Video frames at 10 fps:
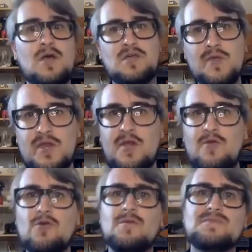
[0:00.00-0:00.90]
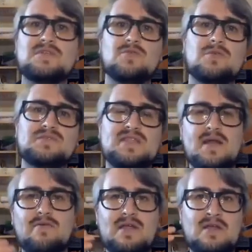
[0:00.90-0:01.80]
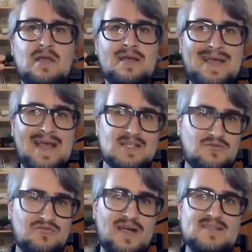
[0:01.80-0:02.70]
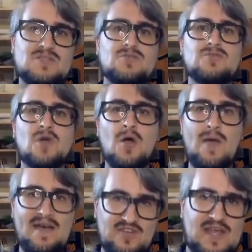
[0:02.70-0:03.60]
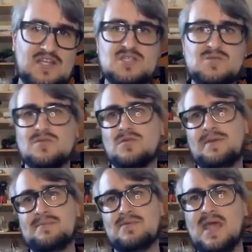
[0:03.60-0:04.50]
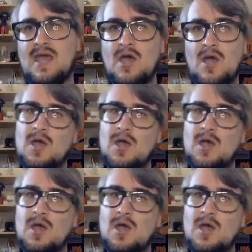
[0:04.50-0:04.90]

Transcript: community groups that are in council flats who have connections with all the people there,